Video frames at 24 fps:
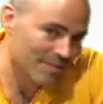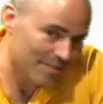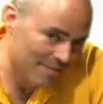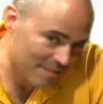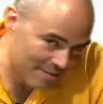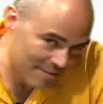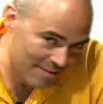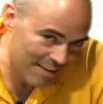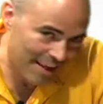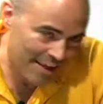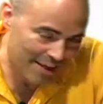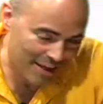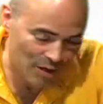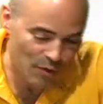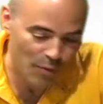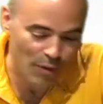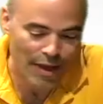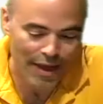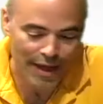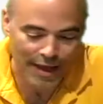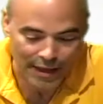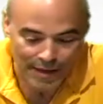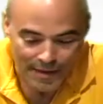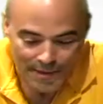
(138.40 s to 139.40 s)
taken
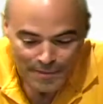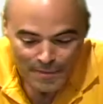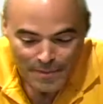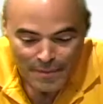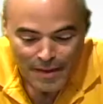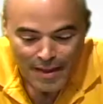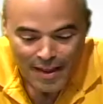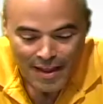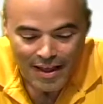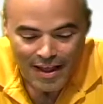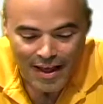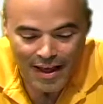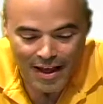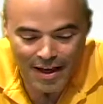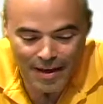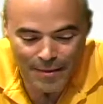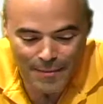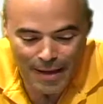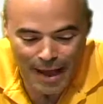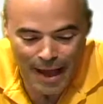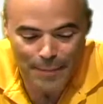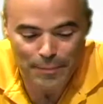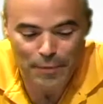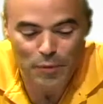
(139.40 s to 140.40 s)
away.
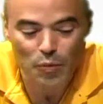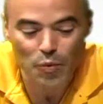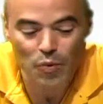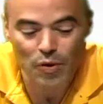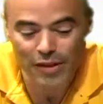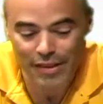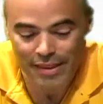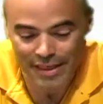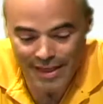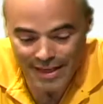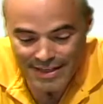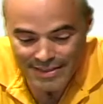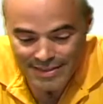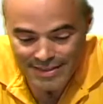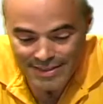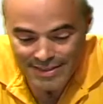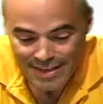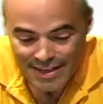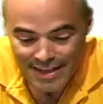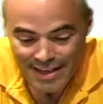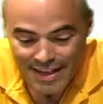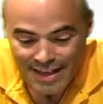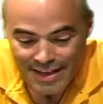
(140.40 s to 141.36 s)
Apple won this.